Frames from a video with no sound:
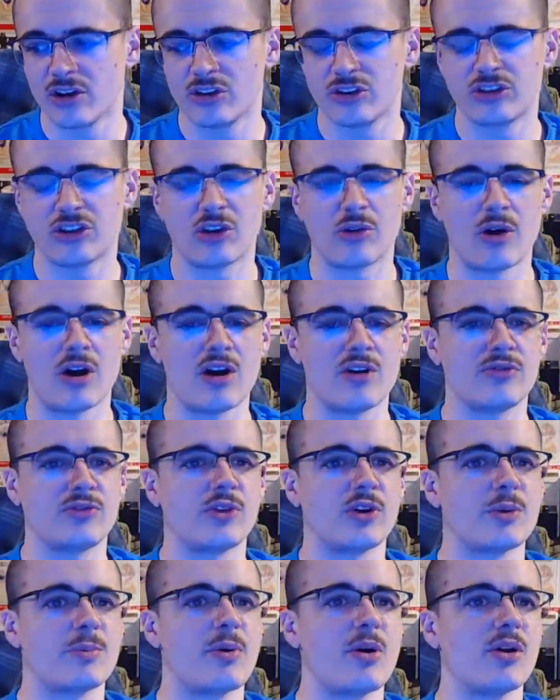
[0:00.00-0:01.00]
So
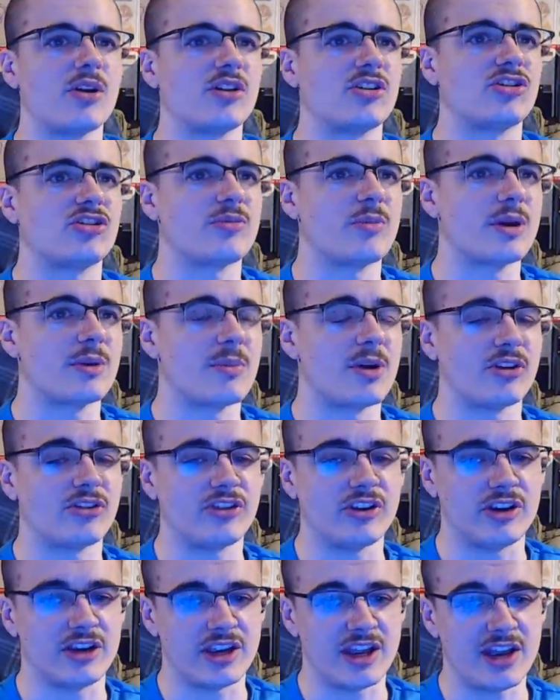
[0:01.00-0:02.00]
after I polished my
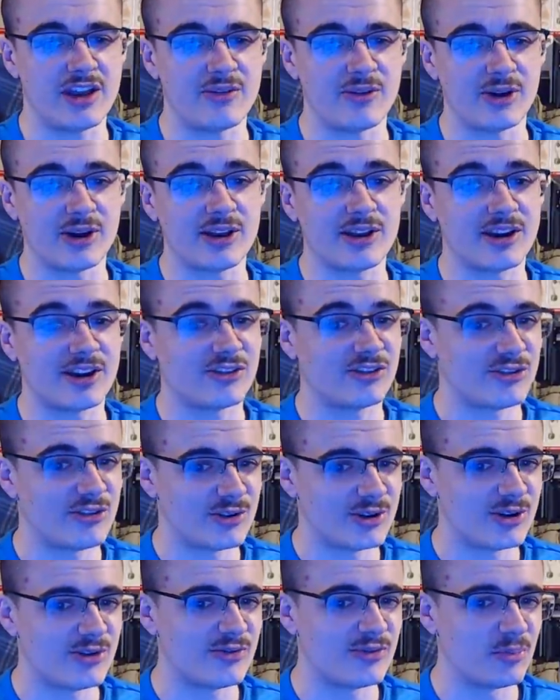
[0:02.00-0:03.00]
Martini Henry, and that's not
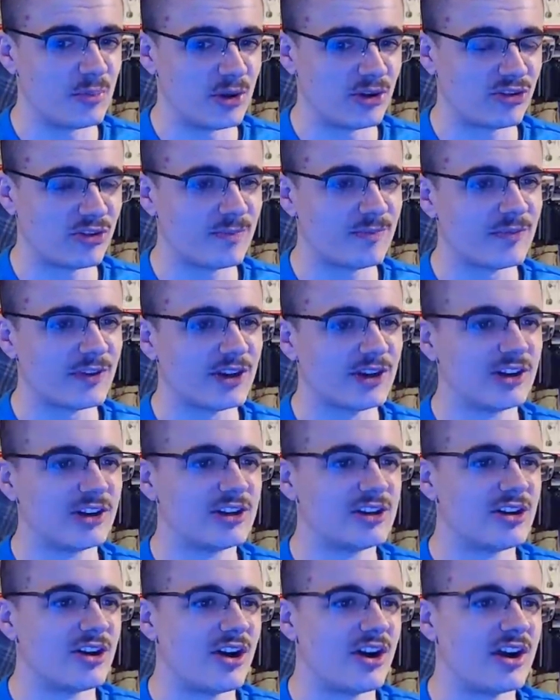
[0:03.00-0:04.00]
a euphemism,
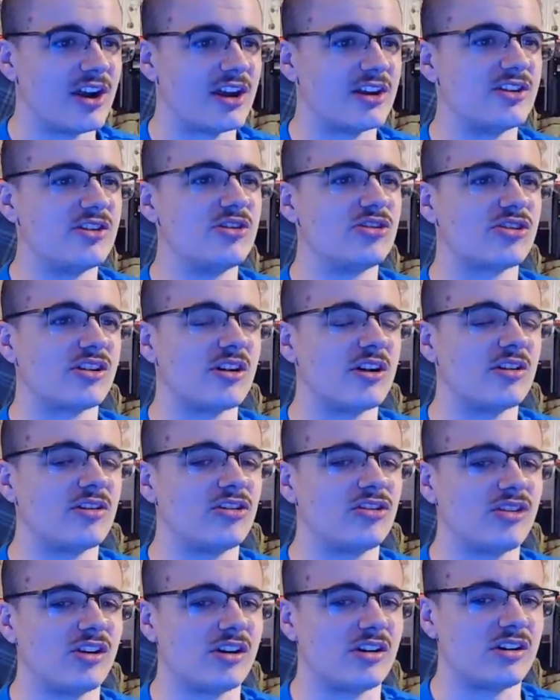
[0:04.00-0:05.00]
I then used a load of
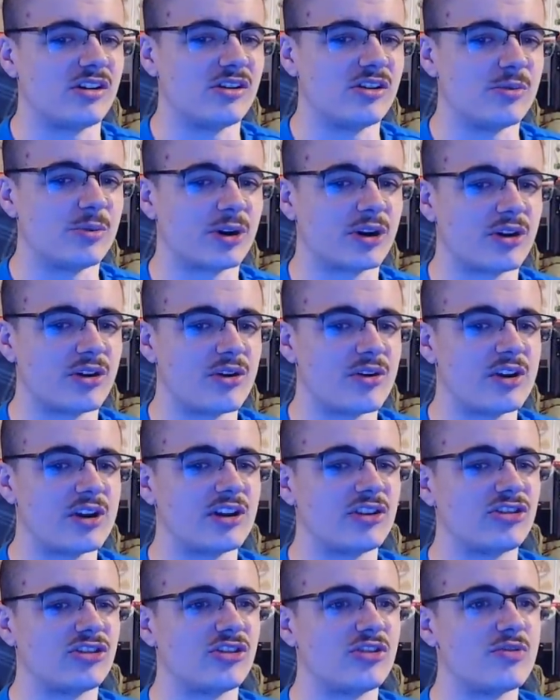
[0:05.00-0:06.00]
silicone lubricant on
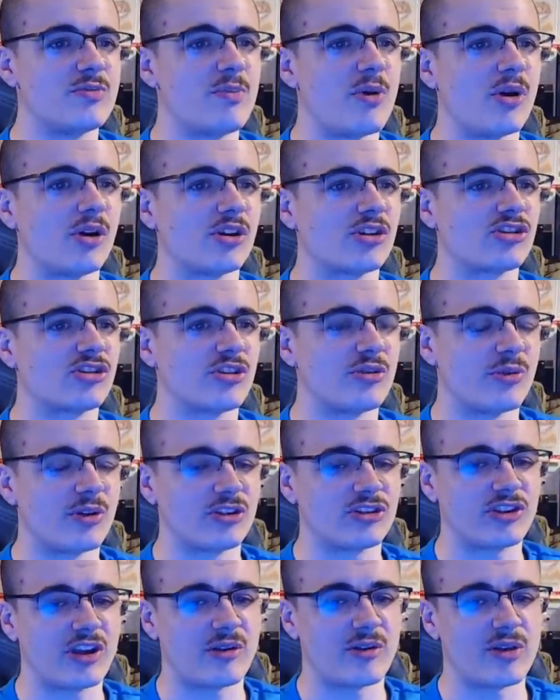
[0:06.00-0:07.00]
it to polish the
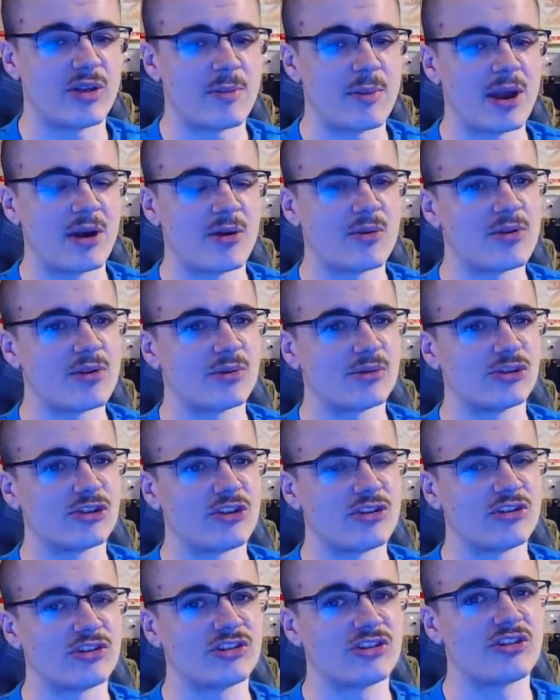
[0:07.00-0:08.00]
rust out of the metal that was
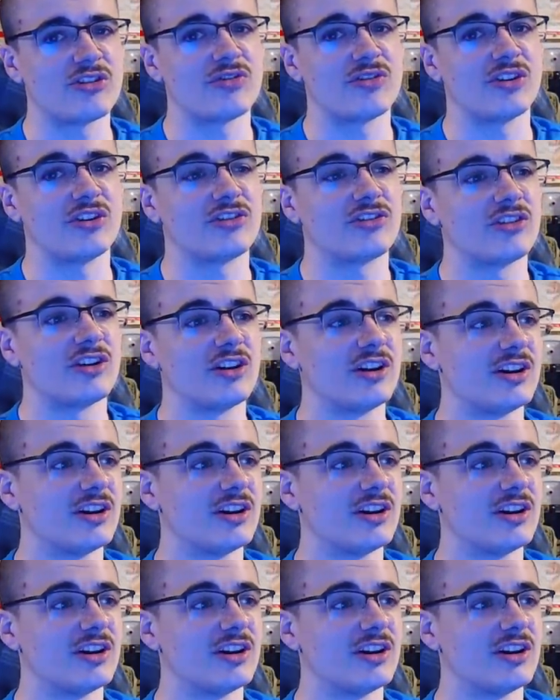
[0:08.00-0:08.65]
on the surface.